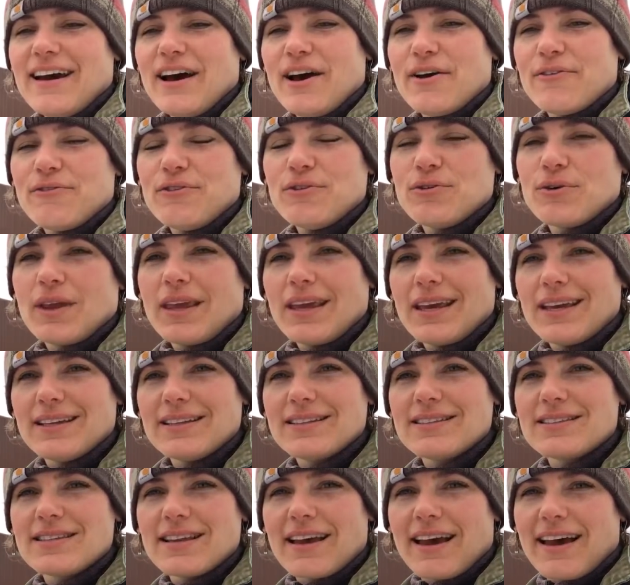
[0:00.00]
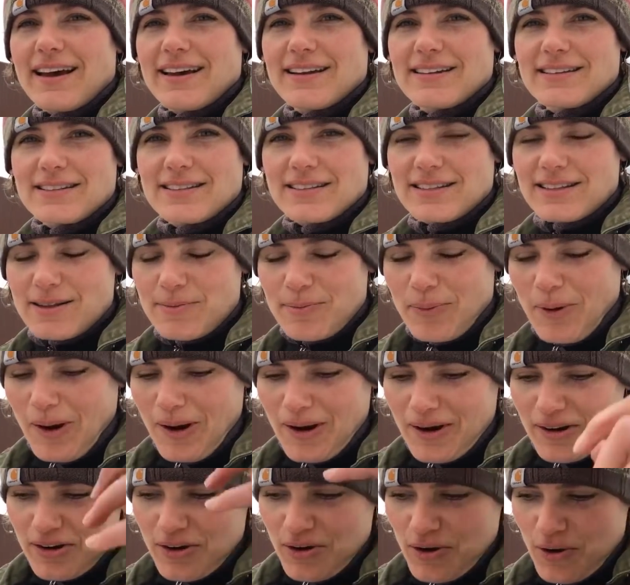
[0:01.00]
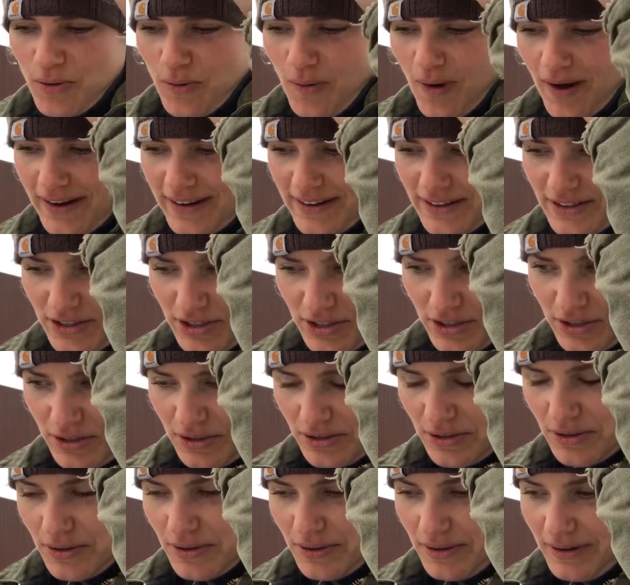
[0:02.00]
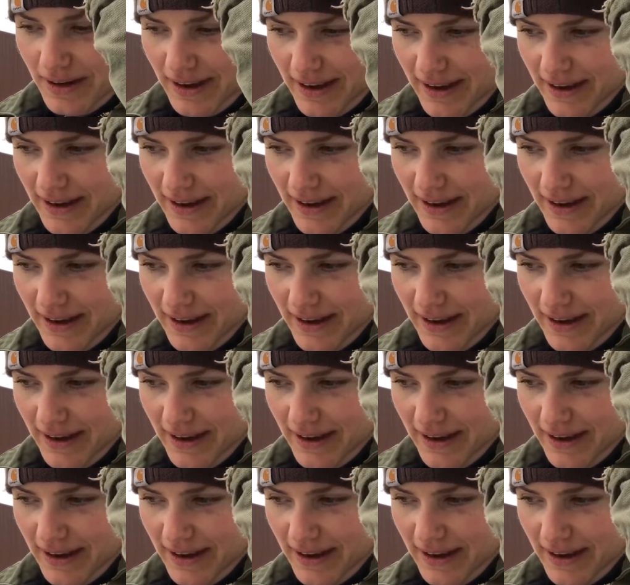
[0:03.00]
a few kids at the barn who wanted to